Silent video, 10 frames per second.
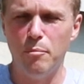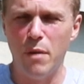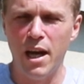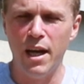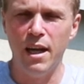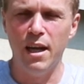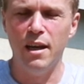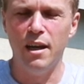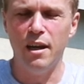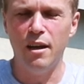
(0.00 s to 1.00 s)
my
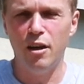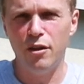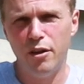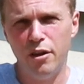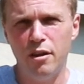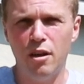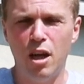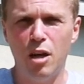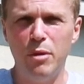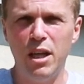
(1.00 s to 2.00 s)
other
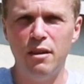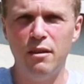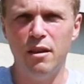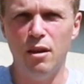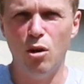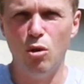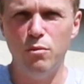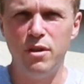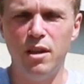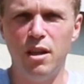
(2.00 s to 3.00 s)
hobby, the
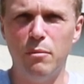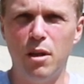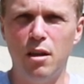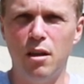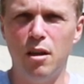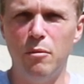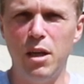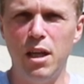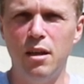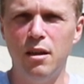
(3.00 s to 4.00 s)
home cinema
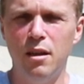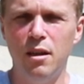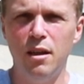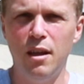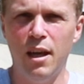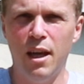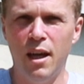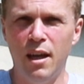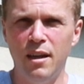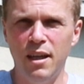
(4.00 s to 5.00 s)
hobby,
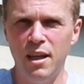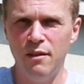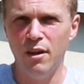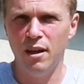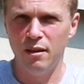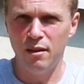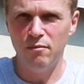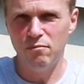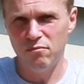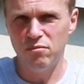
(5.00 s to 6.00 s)
and even
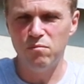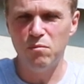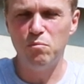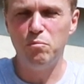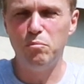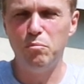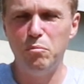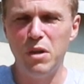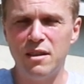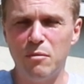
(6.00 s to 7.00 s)

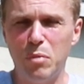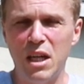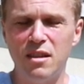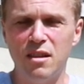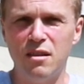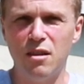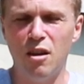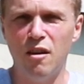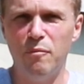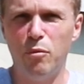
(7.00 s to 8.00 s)
bits and pieces
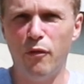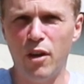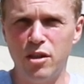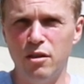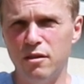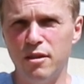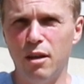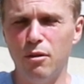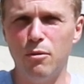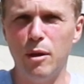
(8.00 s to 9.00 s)
of professional
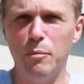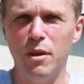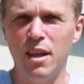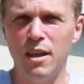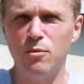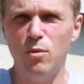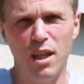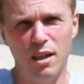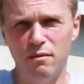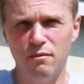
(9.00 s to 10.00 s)
sound equipment as
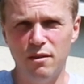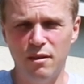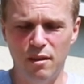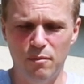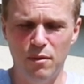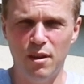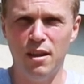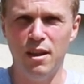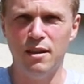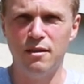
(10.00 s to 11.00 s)
well.
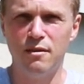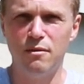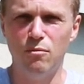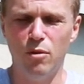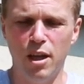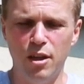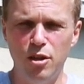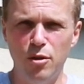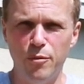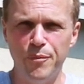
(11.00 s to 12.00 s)
It's what I
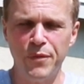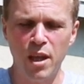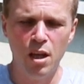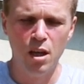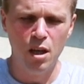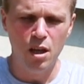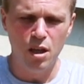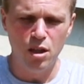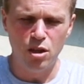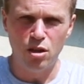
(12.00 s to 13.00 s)
do.
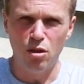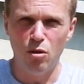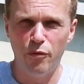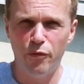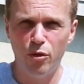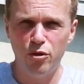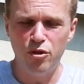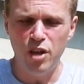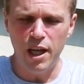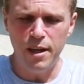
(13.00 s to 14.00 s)
So for
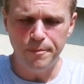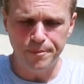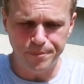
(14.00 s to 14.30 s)
today,